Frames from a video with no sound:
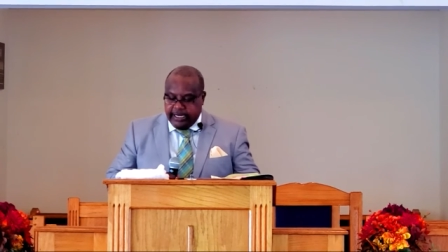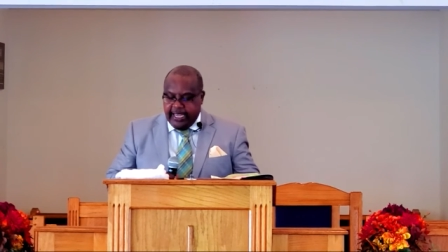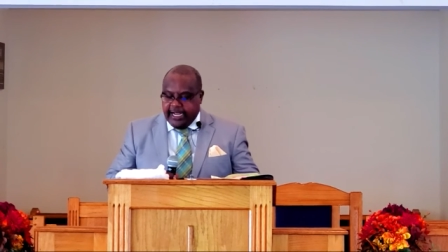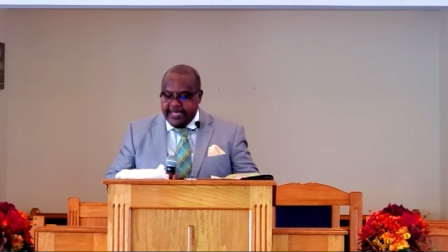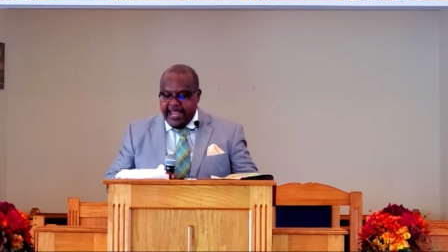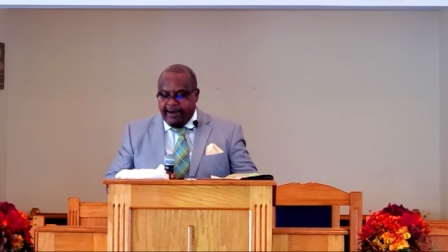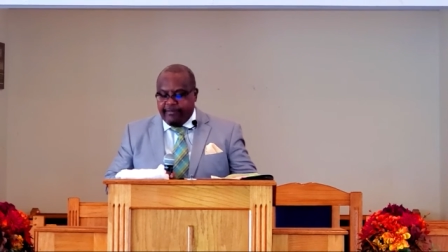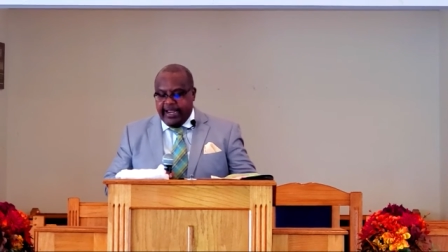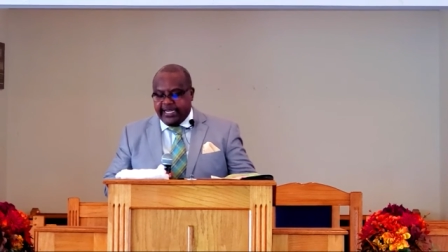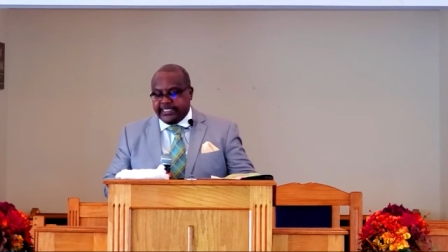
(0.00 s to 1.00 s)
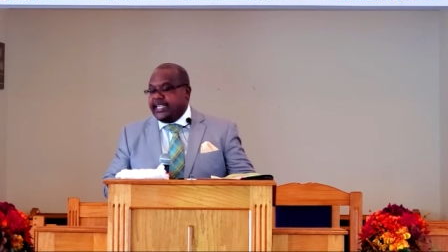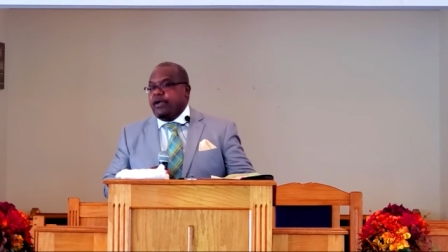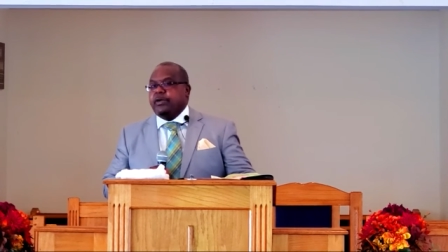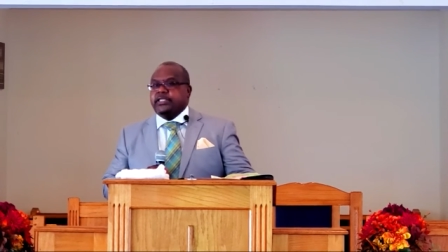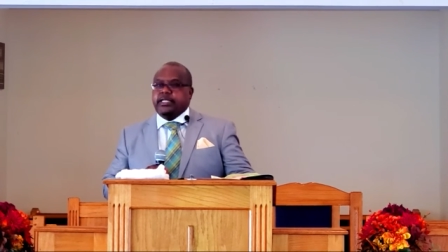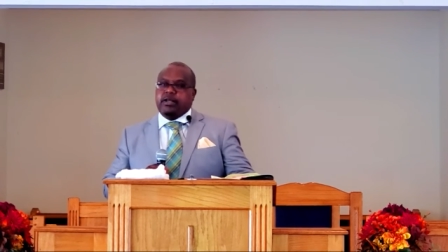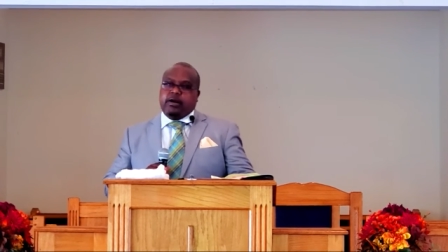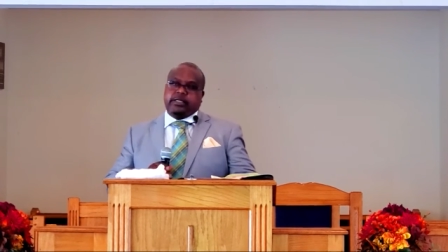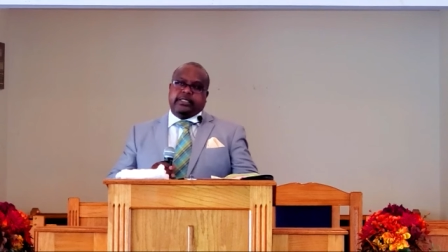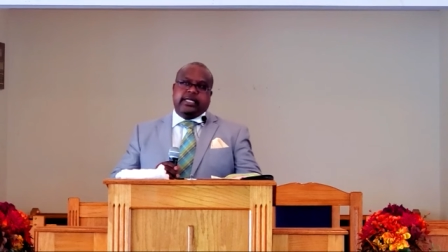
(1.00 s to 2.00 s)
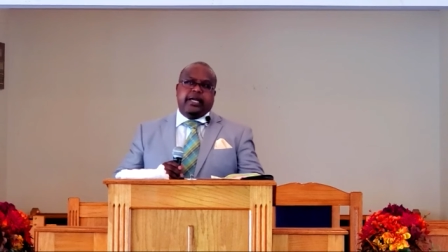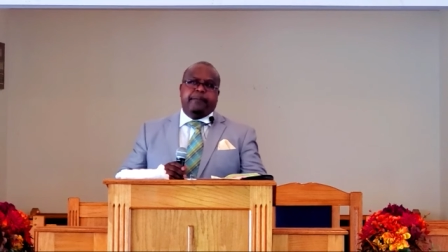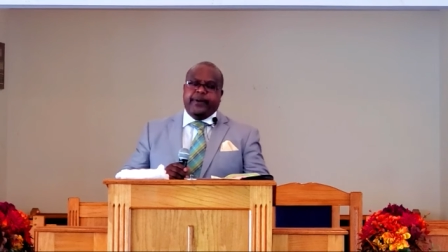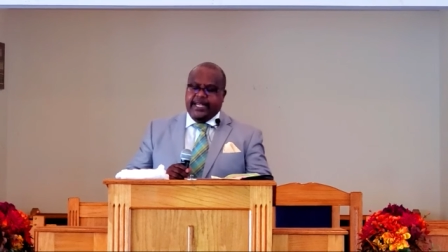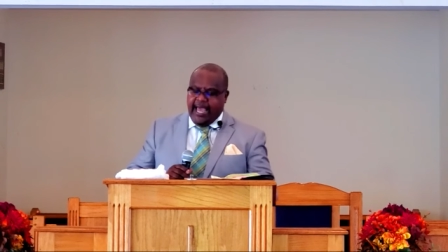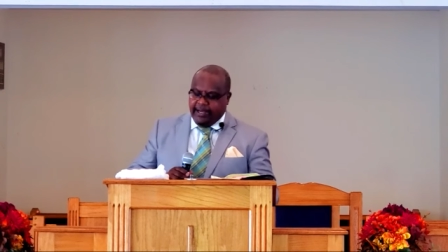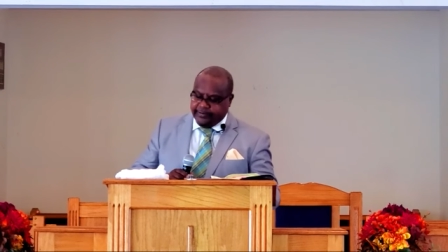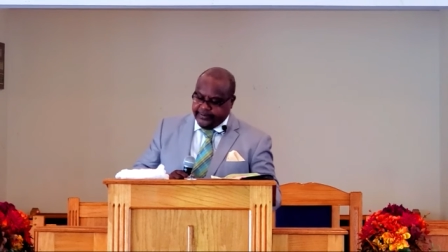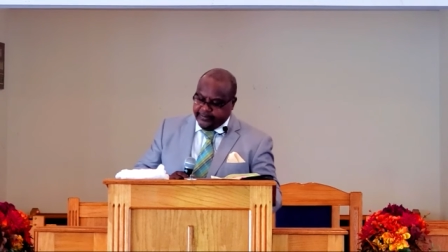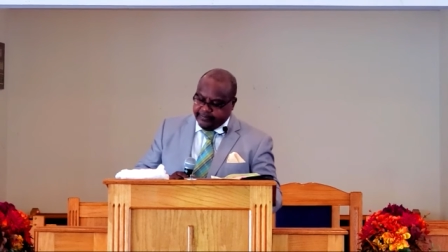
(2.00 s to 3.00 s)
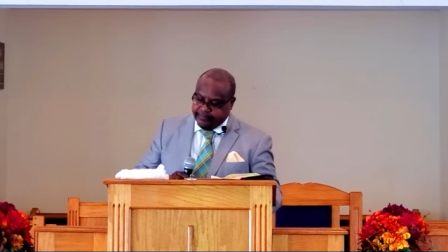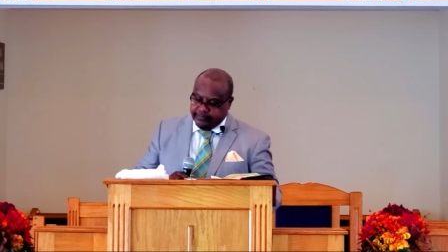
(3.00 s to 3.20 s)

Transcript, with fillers: It could never extinguish the darkness. It couldn't put it out.